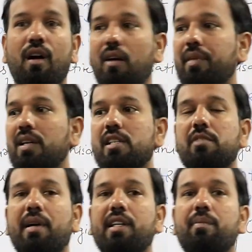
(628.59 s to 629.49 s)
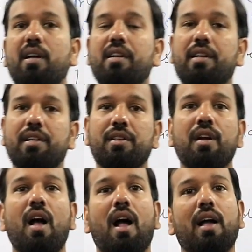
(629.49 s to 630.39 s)
of the respective countries,
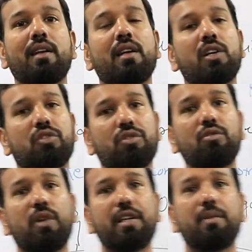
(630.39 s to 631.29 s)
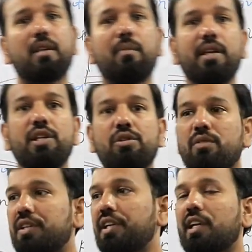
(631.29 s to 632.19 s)
and so whatever the monies
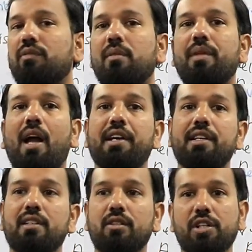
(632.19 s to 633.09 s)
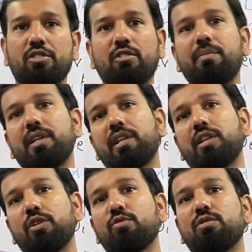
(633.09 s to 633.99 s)
you are taking from the IDA, it should be
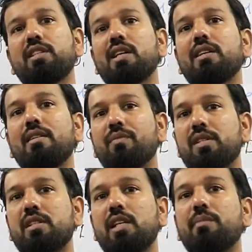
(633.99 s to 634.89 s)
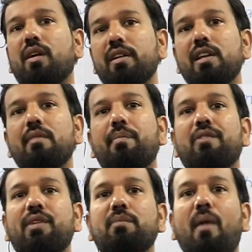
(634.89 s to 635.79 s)
used in a same or in a
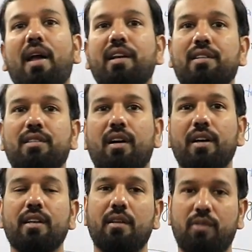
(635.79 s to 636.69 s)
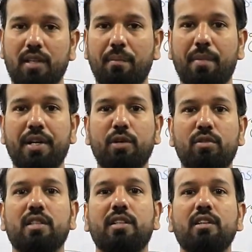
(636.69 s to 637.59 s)
perfect manners, or for the
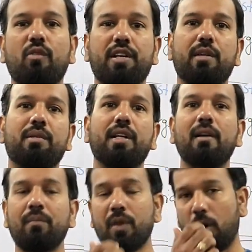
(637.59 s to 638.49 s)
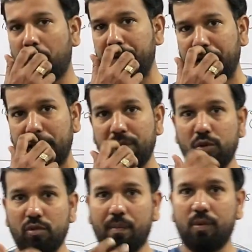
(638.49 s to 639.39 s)
particular thing, whatever the objective
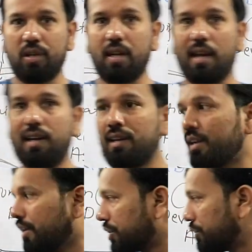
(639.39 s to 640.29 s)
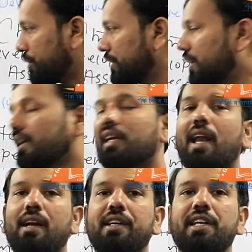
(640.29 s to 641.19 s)
you have tell during
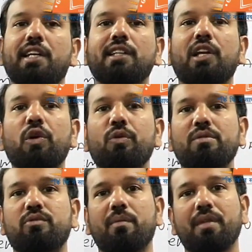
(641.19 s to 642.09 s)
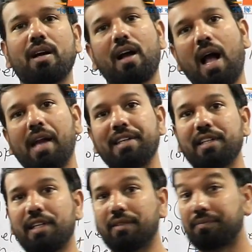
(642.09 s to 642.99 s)
the taking the loans from the
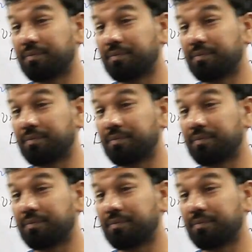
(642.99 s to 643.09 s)
IDA.